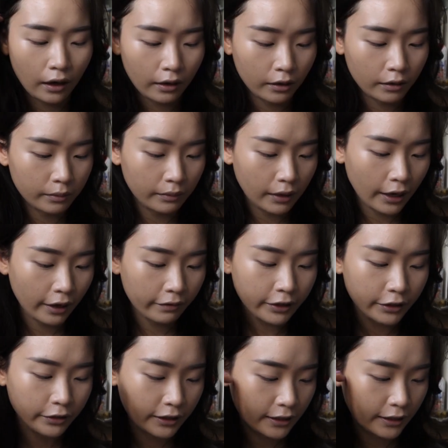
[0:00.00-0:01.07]
I haven't
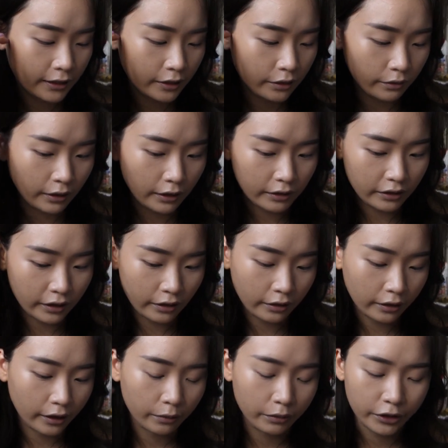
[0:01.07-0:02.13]
used this in a while, so I
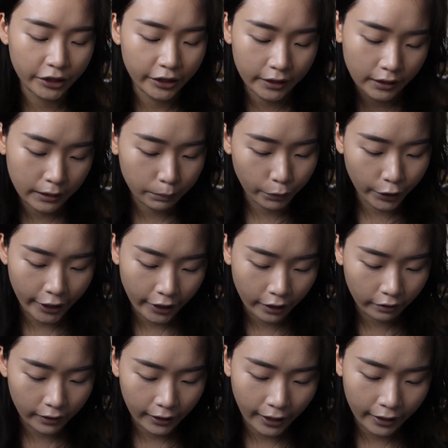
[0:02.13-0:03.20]
thought I would just break it
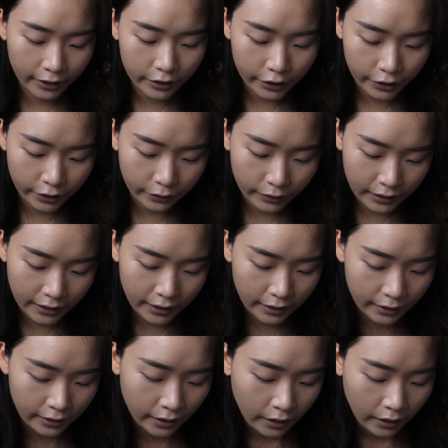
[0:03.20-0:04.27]
out again to use
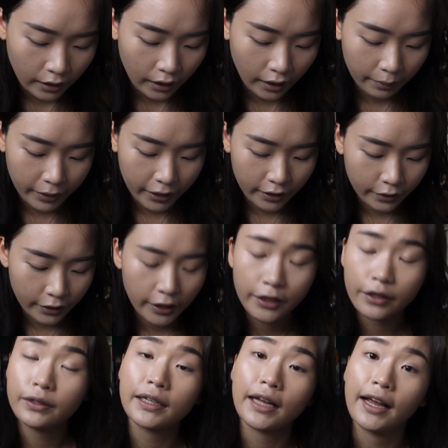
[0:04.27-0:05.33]
it. I mean, you can
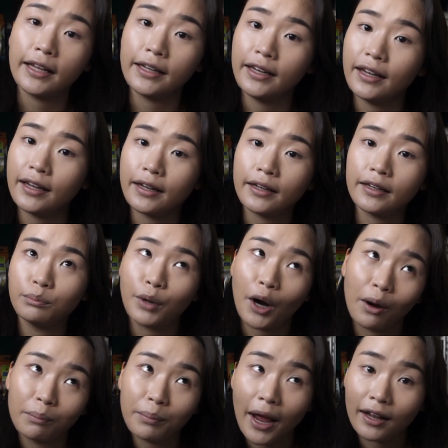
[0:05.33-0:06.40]
use any
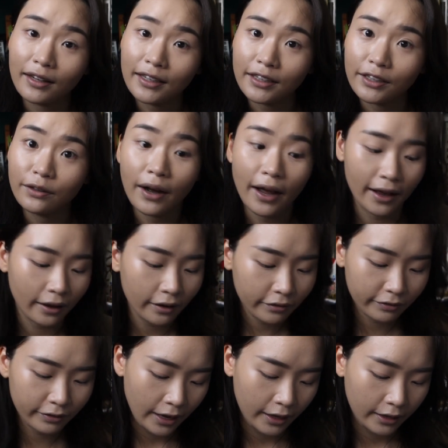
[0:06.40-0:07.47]
brown palette you have
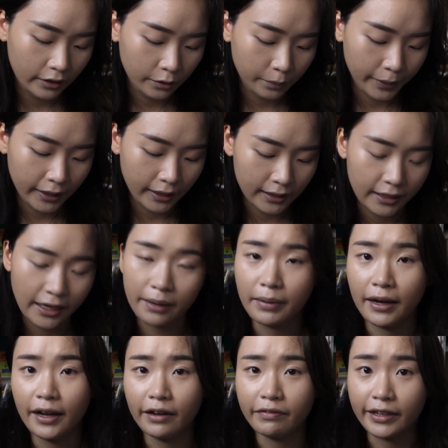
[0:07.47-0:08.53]
and it'll be the same. I
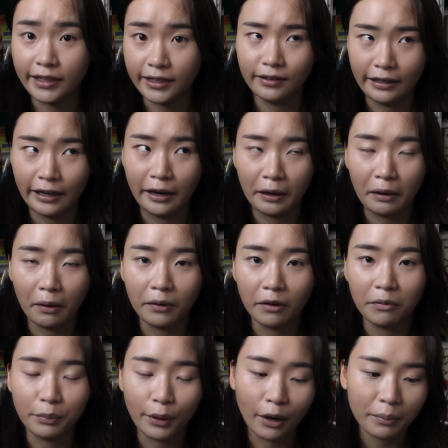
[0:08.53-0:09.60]
have a lot
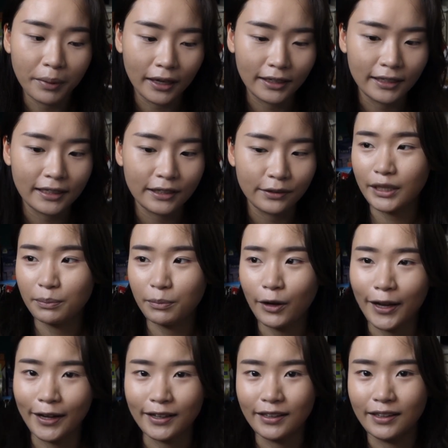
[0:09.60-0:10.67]
of brown palettes, so it's more
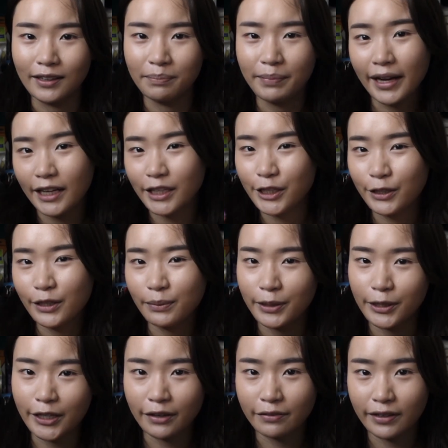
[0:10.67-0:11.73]
like a pick and choose
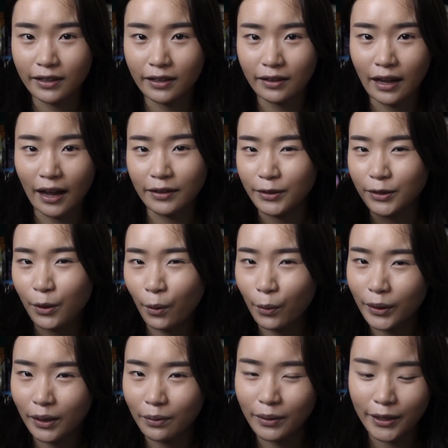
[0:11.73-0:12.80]
whichever undertone
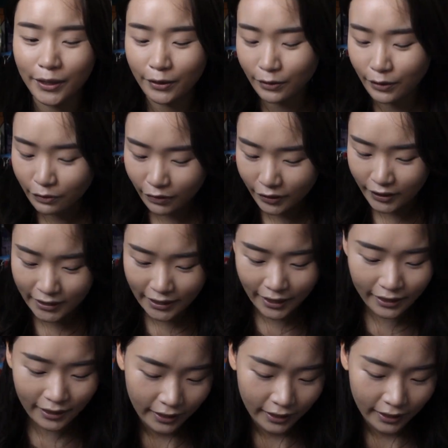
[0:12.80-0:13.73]
I want to use for the day.